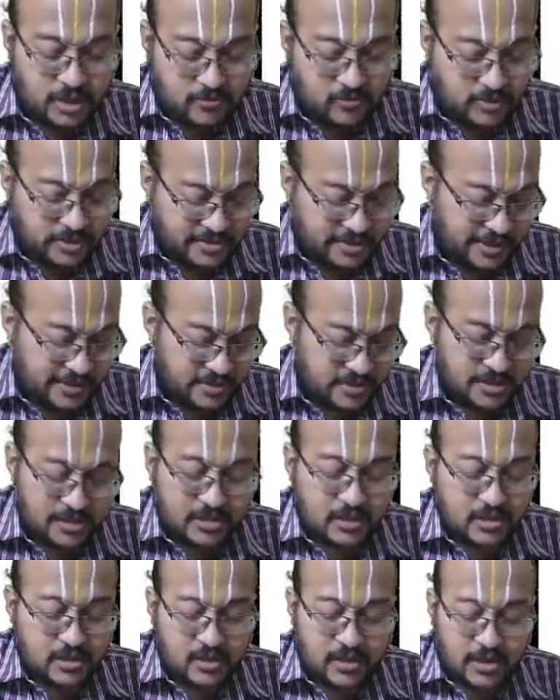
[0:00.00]
was as
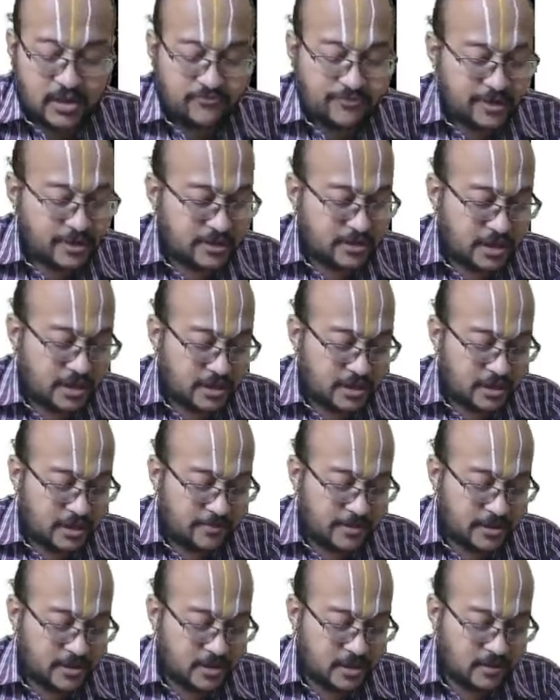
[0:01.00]
under: equity share
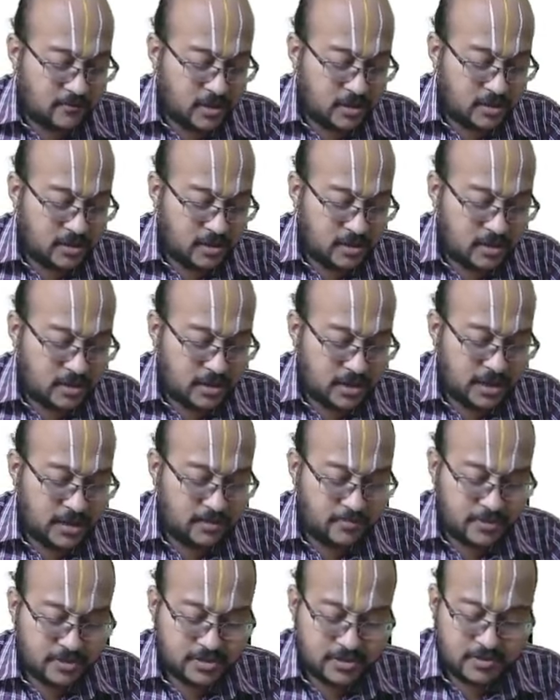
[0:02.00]
capital given
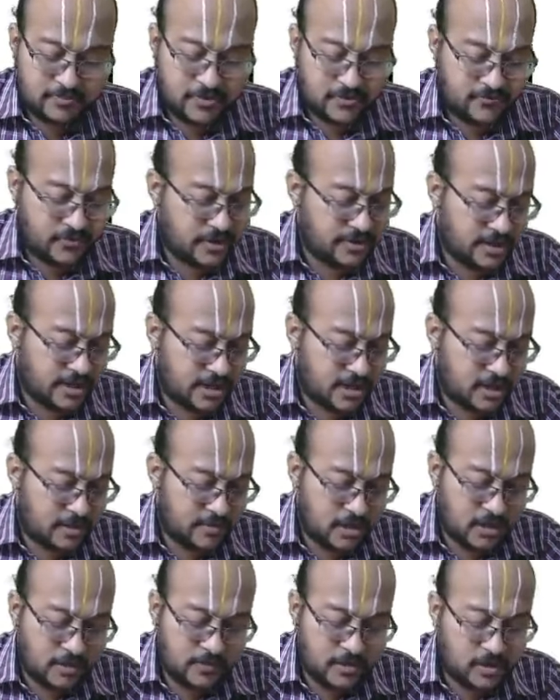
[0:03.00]
8%, preference share capital
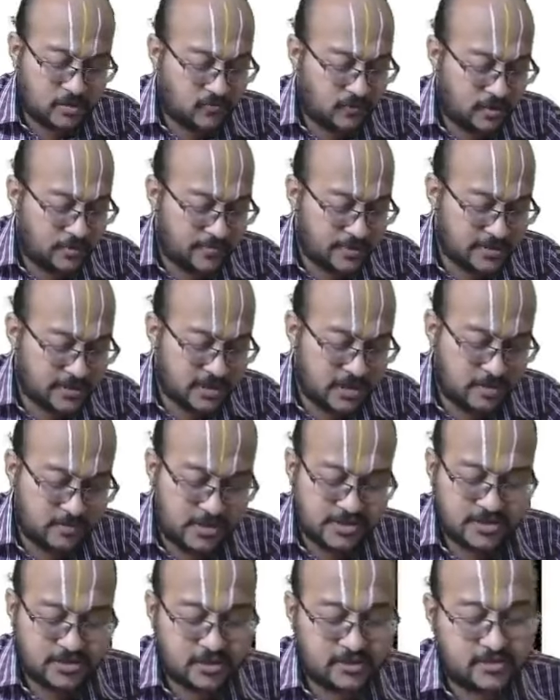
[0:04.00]
given 12%,
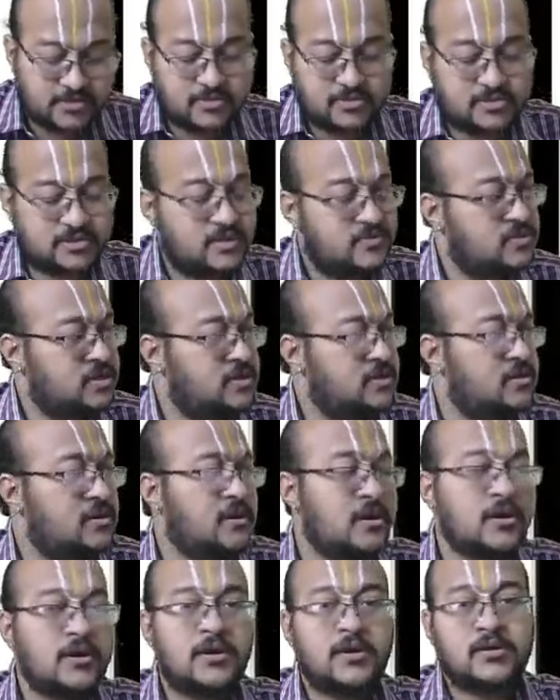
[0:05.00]
debentures, reserves and
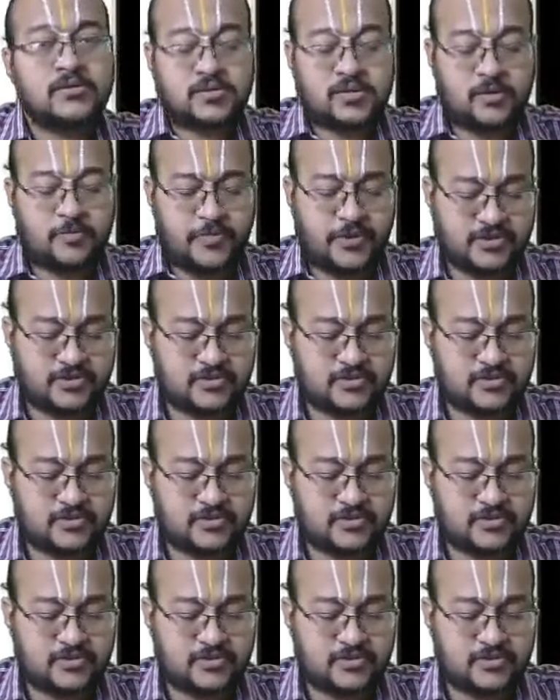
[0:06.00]
surplus.